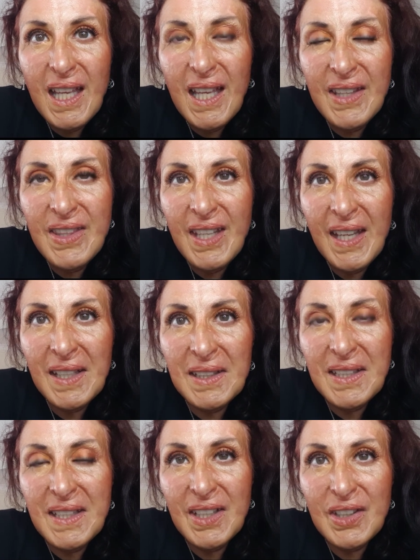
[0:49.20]
In the early
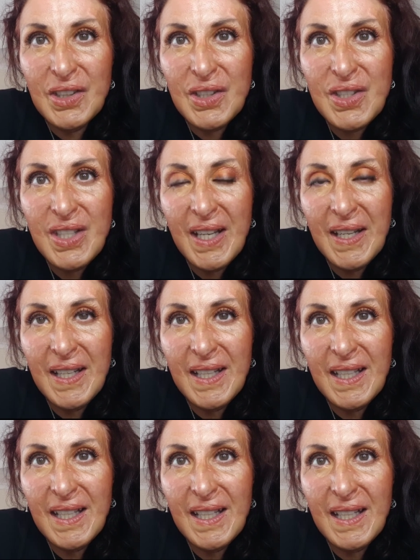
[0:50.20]
years,
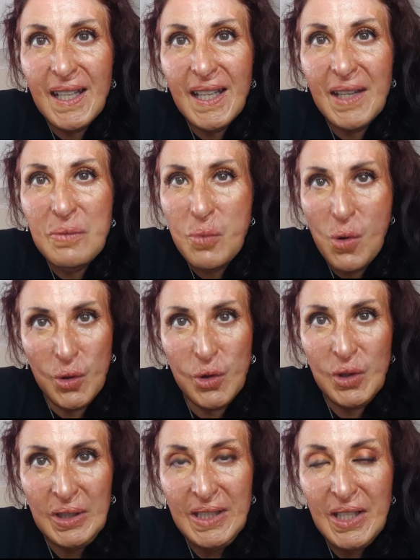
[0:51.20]
it was
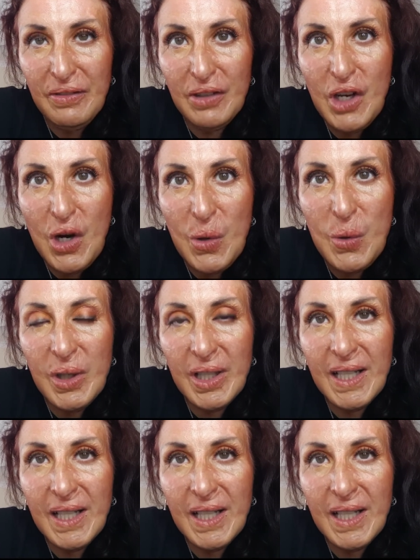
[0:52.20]
really difficult,